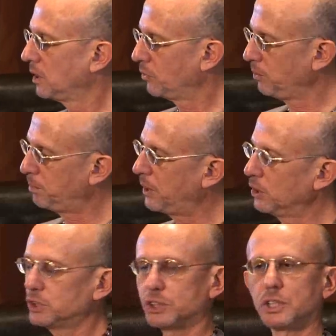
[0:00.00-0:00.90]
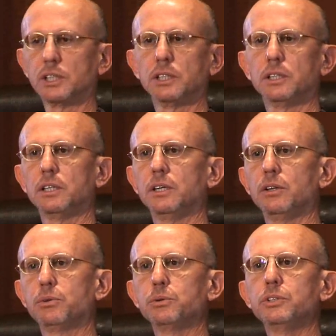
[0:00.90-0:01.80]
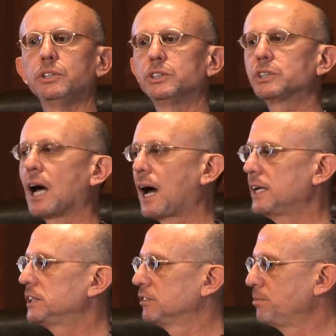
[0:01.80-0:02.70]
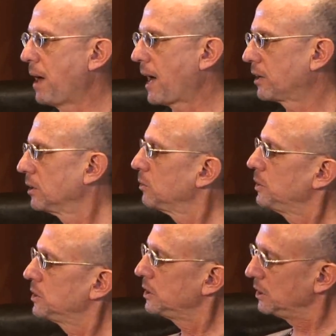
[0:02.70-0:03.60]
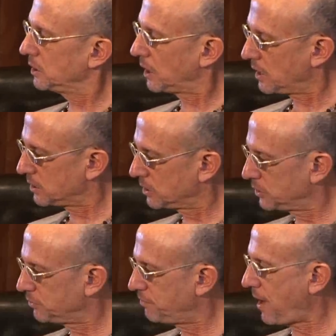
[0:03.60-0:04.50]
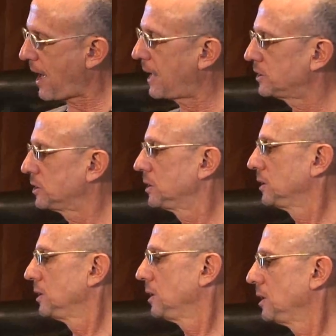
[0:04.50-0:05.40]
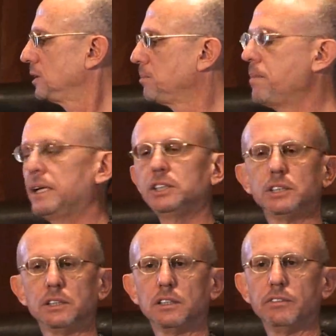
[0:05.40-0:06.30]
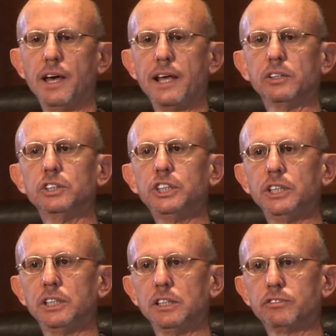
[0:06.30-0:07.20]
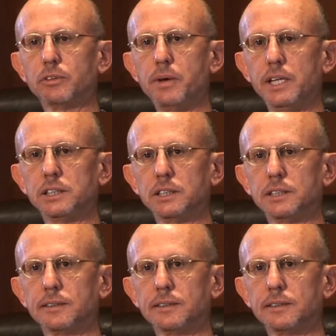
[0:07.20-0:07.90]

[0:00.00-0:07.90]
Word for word: we pierce through the disguise of matter, we see that it's this vast dimension of energy and information.